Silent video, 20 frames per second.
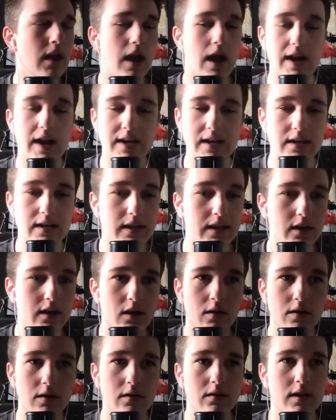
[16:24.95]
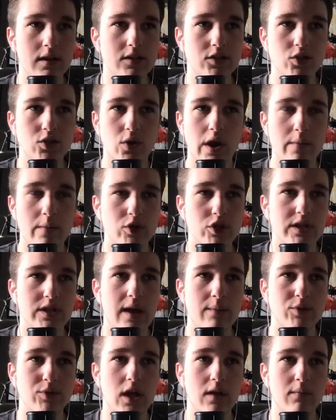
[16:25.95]
I didn't get on Instagram or
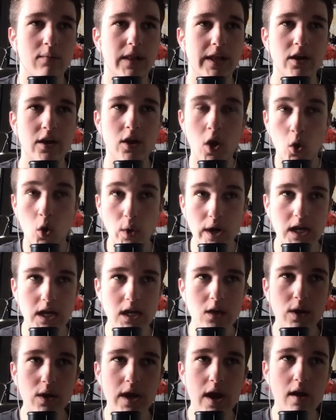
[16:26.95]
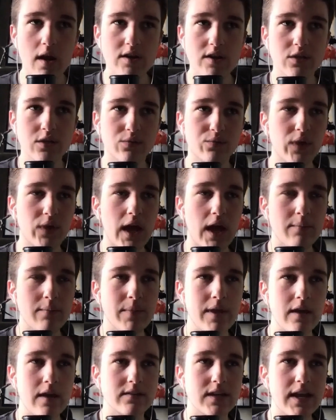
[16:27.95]
Snapchat and be like, Ricky Gutierrez is flying me
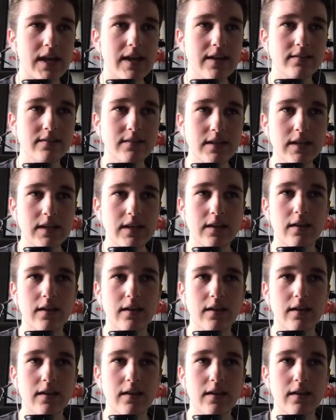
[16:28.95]
out to AZ,